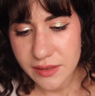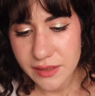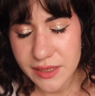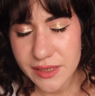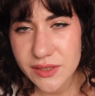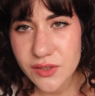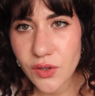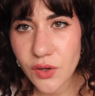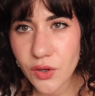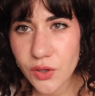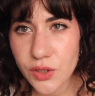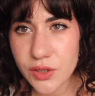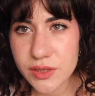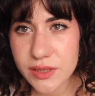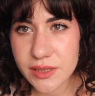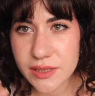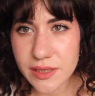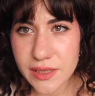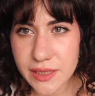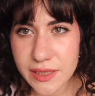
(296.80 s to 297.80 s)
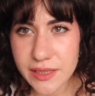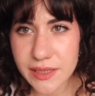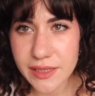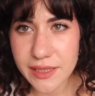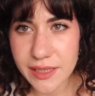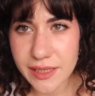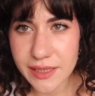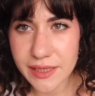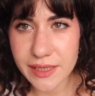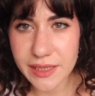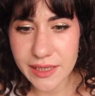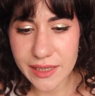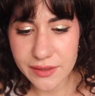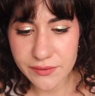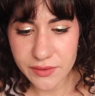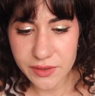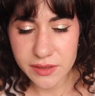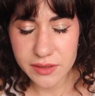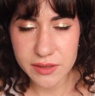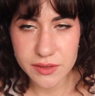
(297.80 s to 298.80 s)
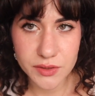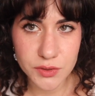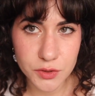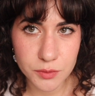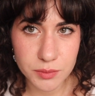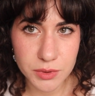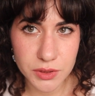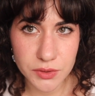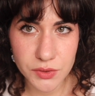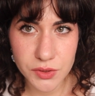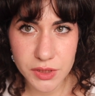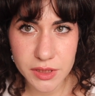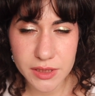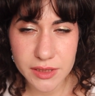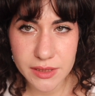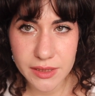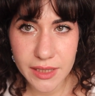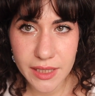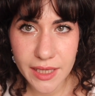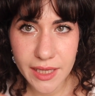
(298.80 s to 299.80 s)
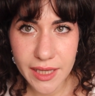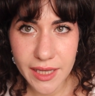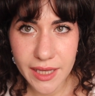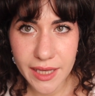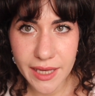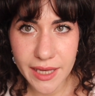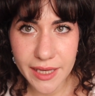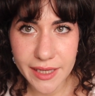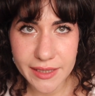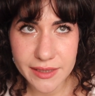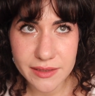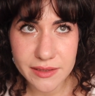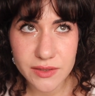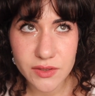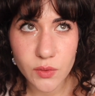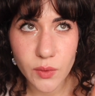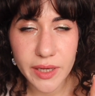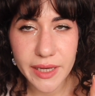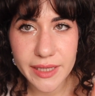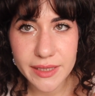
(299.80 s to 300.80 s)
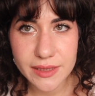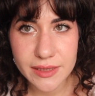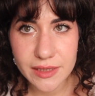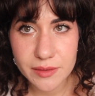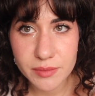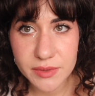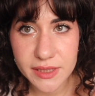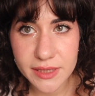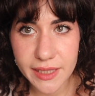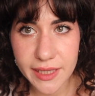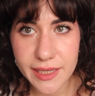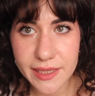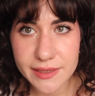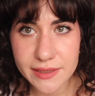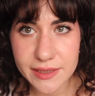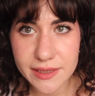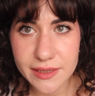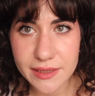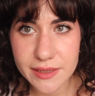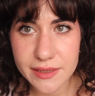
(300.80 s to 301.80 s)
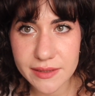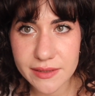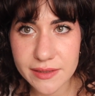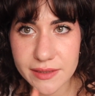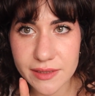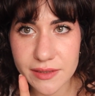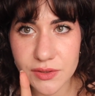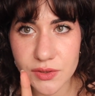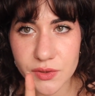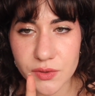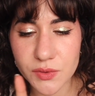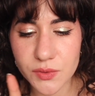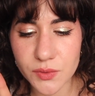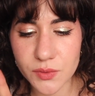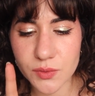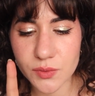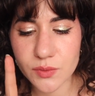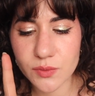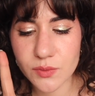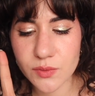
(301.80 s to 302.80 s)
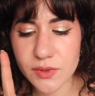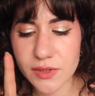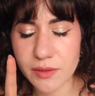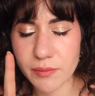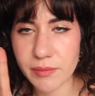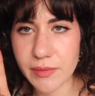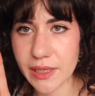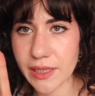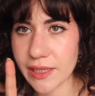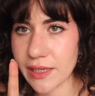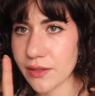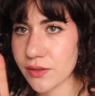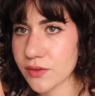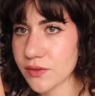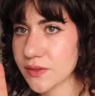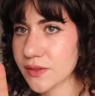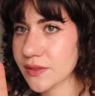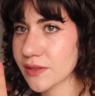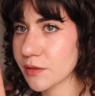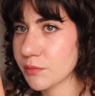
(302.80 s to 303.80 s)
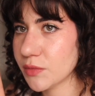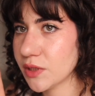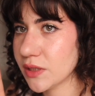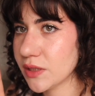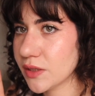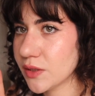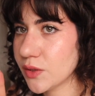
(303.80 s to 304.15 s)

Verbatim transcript: it's hard to like get an even distribution. And so I ended up decanting this into something else. Let me